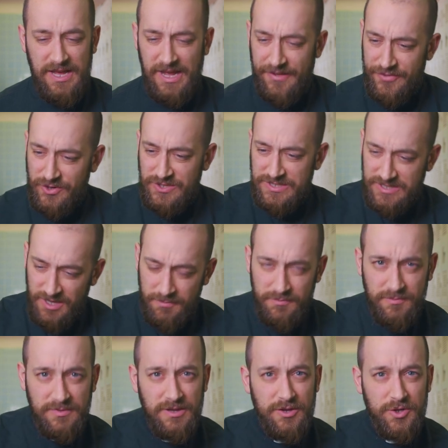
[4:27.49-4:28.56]
And there's
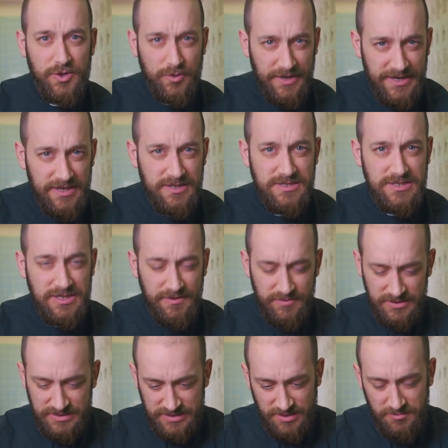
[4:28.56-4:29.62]
some credence
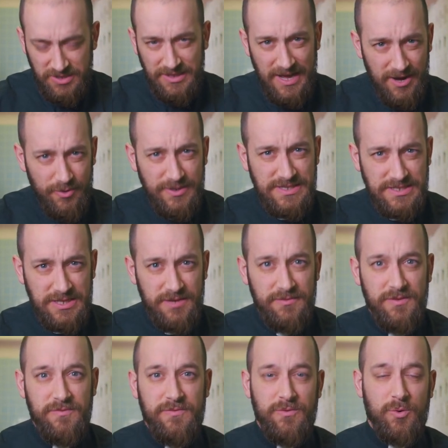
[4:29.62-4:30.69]
given, some allowance
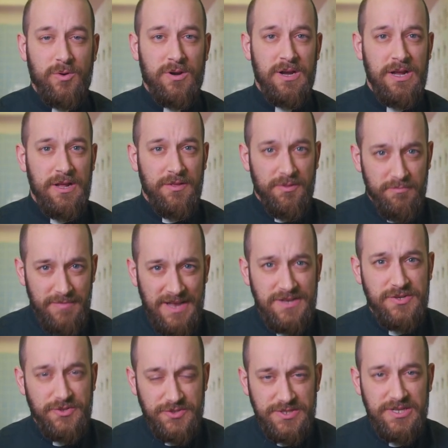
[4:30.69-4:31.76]
given for the
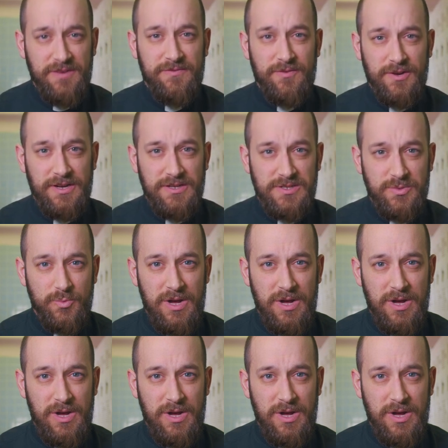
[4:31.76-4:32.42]
mental suffering as